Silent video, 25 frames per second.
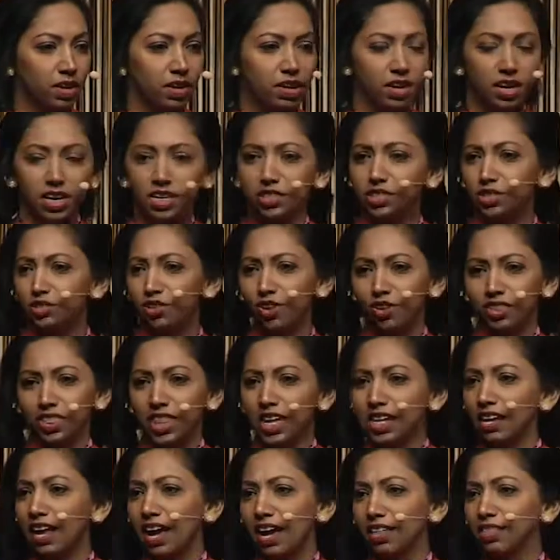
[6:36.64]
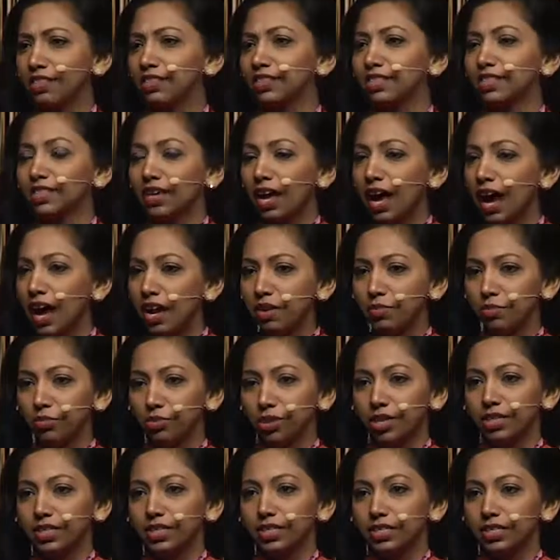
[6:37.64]
It's not that others can't
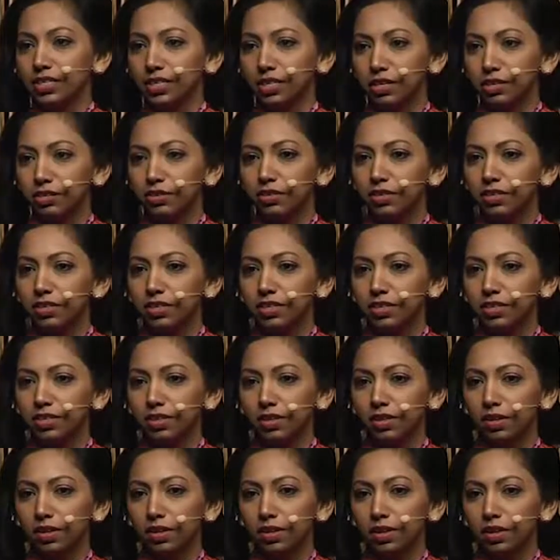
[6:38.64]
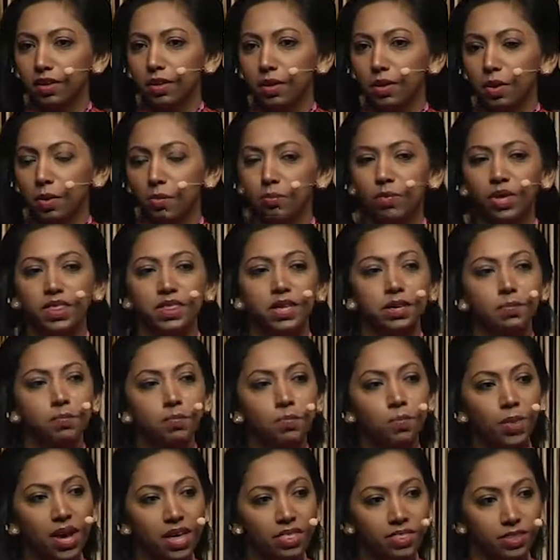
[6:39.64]
bring these skills, but that
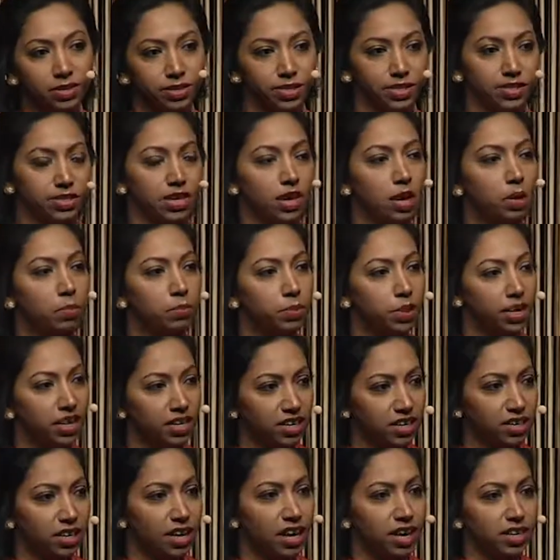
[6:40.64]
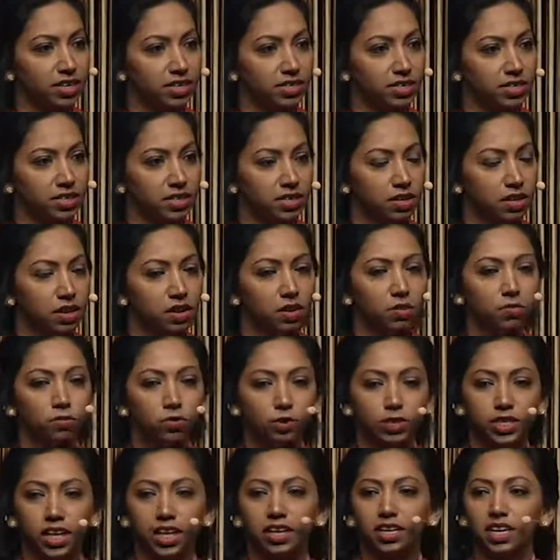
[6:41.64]
mothers are penalized for
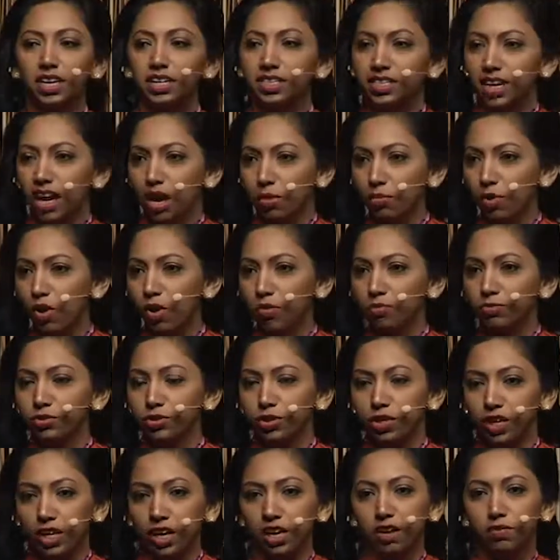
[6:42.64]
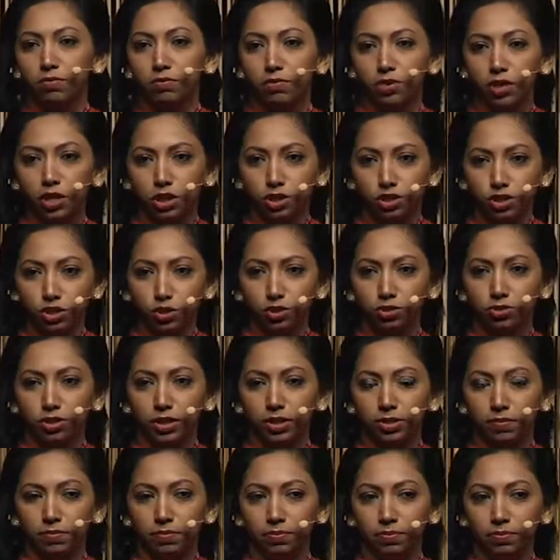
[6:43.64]
taking time off to care for their children.